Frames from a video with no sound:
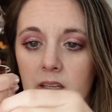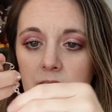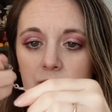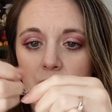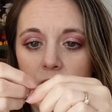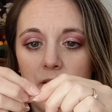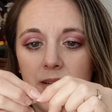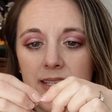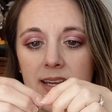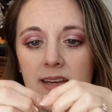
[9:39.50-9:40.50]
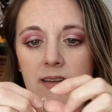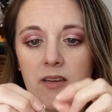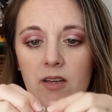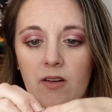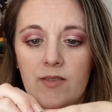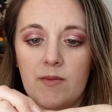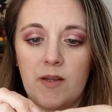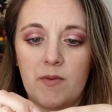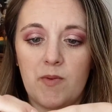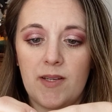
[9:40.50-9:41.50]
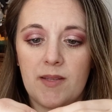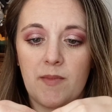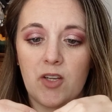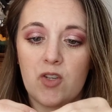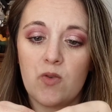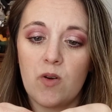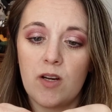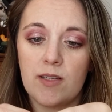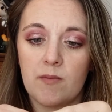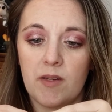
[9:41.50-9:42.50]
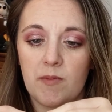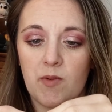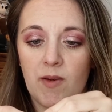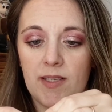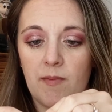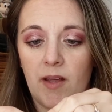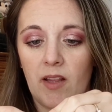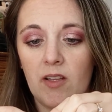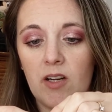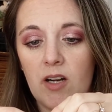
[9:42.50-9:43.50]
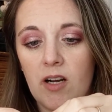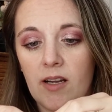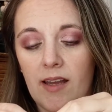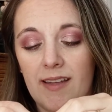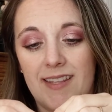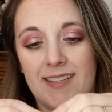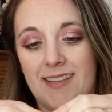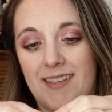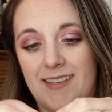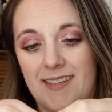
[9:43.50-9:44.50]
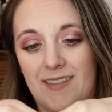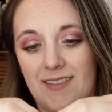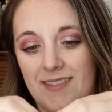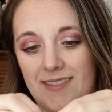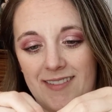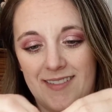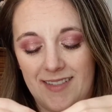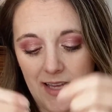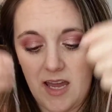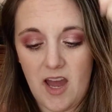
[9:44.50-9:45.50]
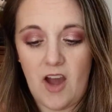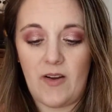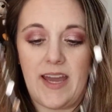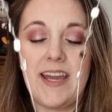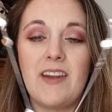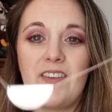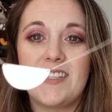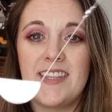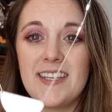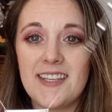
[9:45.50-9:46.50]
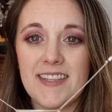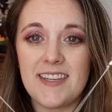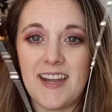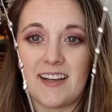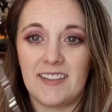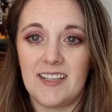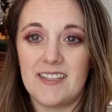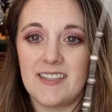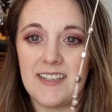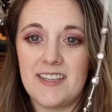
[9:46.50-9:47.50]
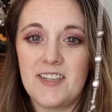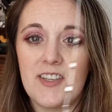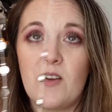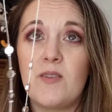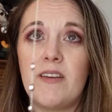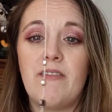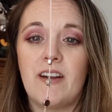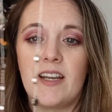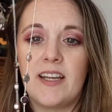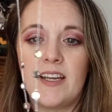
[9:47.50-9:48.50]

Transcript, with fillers: So, because you know, sometimes you want something short, sometimes you want something long, and this is still... Okay, anyways, this is the necklace. This is so different.